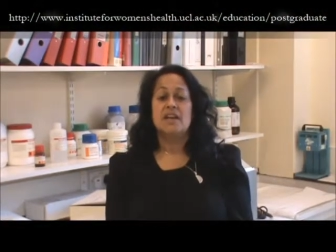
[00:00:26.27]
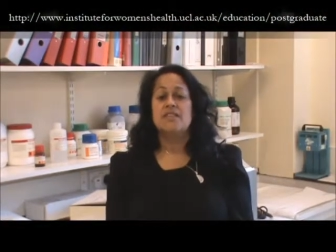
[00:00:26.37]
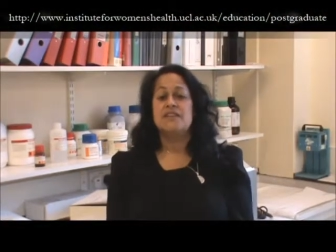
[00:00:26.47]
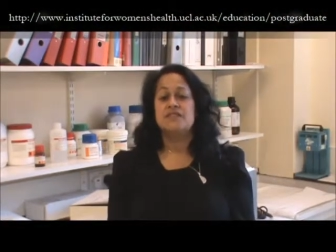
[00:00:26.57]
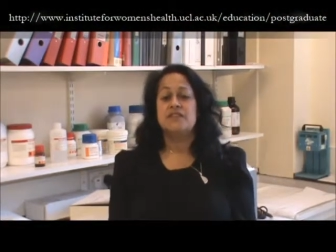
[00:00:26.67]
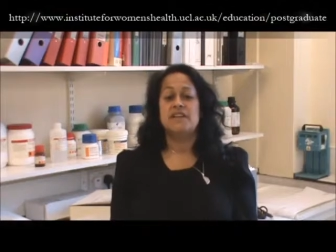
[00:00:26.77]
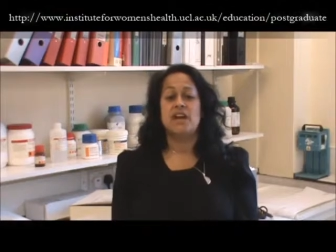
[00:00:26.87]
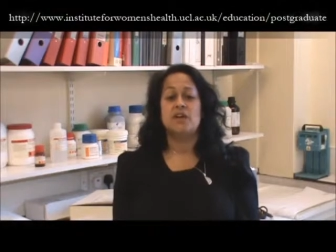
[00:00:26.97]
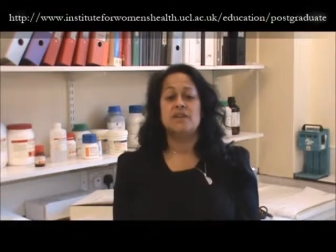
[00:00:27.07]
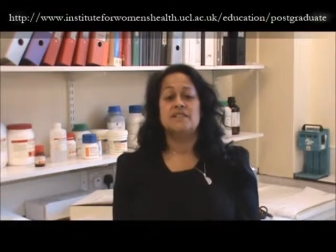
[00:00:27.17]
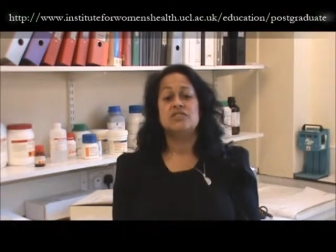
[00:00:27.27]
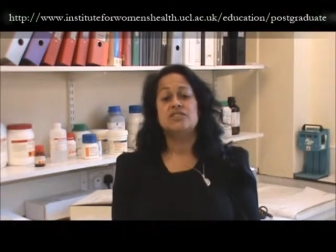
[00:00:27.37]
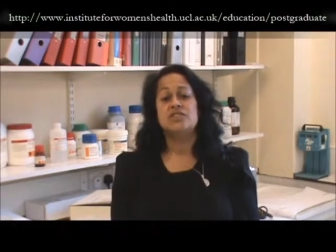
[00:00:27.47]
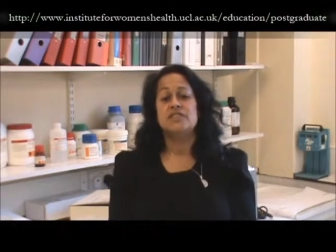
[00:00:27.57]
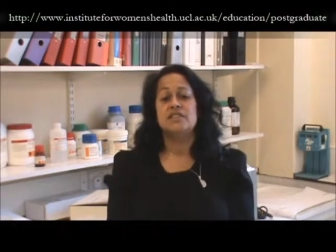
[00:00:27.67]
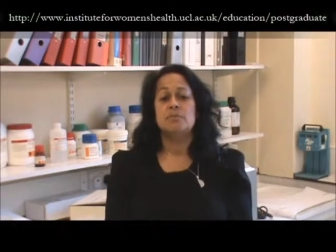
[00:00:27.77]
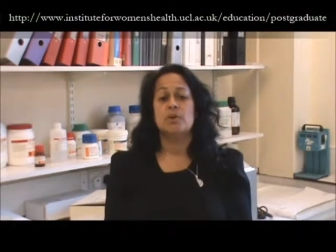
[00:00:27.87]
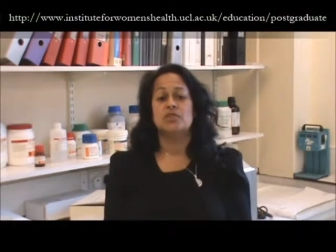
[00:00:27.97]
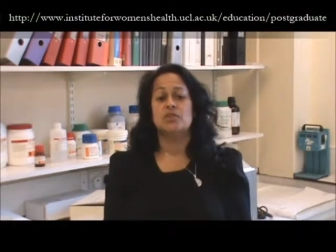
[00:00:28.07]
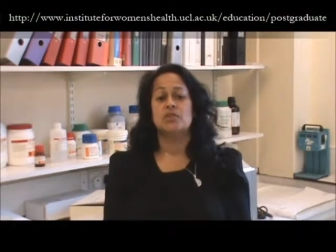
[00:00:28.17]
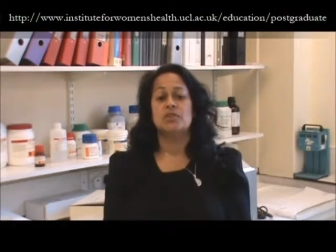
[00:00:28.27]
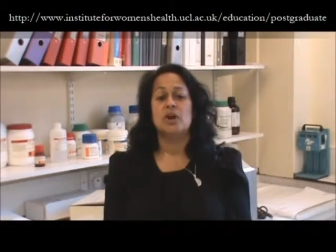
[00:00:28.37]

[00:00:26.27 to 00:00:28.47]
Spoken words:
This video is introducing the module